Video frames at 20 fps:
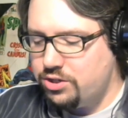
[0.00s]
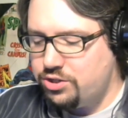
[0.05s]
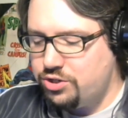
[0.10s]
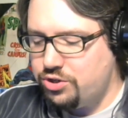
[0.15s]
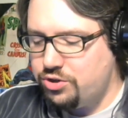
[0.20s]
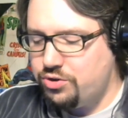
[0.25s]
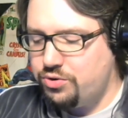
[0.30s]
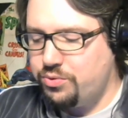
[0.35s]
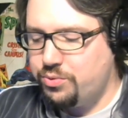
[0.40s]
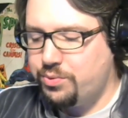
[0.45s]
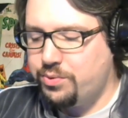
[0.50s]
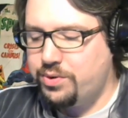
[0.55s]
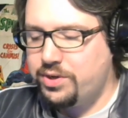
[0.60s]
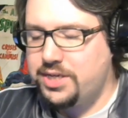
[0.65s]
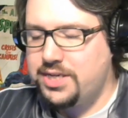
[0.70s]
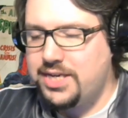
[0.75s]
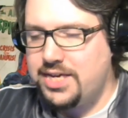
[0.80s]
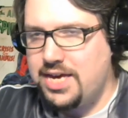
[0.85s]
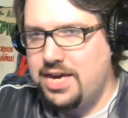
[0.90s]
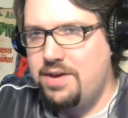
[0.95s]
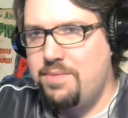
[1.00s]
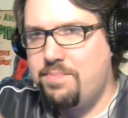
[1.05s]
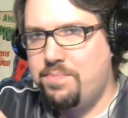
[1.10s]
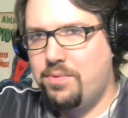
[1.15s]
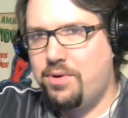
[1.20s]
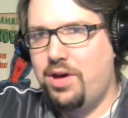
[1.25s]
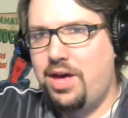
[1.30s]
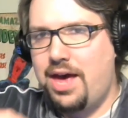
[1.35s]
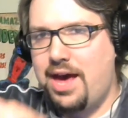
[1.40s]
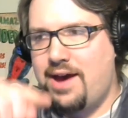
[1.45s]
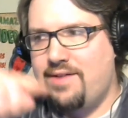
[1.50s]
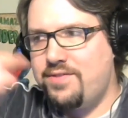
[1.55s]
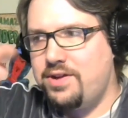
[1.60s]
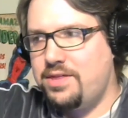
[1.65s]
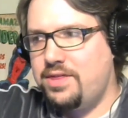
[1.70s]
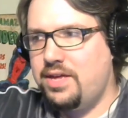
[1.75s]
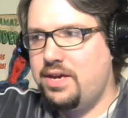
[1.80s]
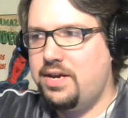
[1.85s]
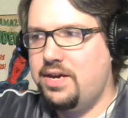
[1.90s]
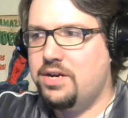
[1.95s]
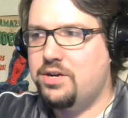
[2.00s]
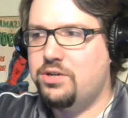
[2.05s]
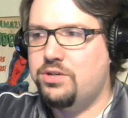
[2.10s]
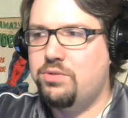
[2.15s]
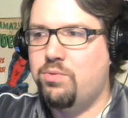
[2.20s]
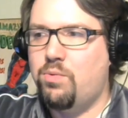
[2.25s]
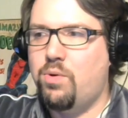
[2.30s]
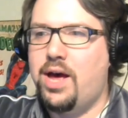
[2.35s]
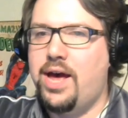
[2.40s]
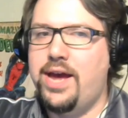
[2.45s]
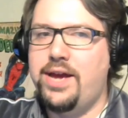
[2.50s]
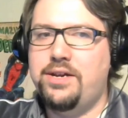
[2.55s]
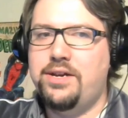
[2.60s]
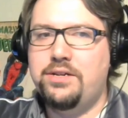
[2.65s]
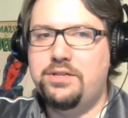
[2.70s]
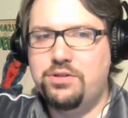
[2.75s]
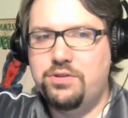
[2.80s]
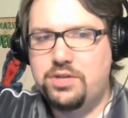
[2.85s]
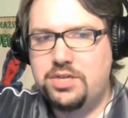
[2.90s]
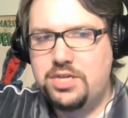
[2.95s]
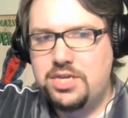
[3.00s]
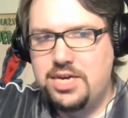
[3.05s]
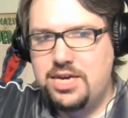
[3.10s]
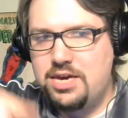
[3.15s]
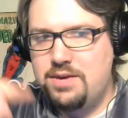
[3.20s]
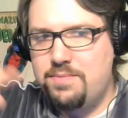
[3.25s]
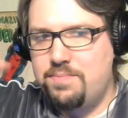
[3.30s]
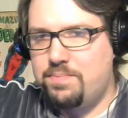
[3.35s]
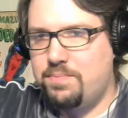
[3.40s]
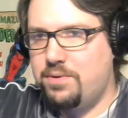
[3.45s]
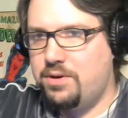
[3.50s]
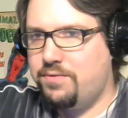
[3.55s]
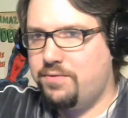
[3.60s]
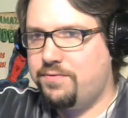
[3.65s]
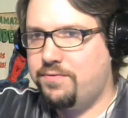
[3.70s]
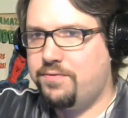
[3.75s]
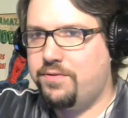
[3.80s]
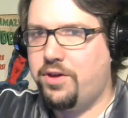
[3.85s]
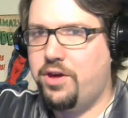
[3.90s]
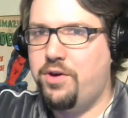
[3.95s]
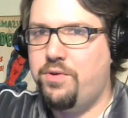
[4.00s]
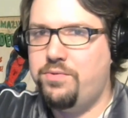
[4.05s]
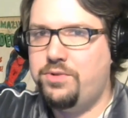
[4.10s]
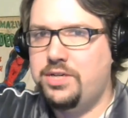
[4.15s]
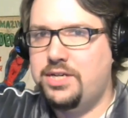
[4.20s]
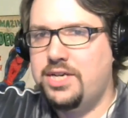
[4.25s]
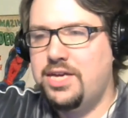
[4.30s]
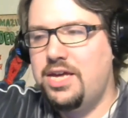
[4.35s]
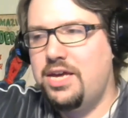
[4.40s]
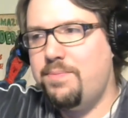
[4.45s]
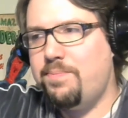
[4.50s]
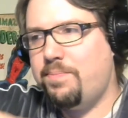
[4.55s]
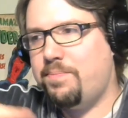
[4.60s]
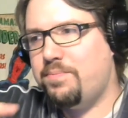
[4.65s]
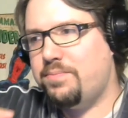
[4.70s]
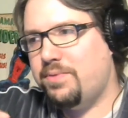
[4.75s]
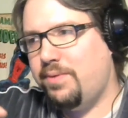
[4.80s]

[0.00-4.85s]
to keep everything intertwined, to keep a flow, to keep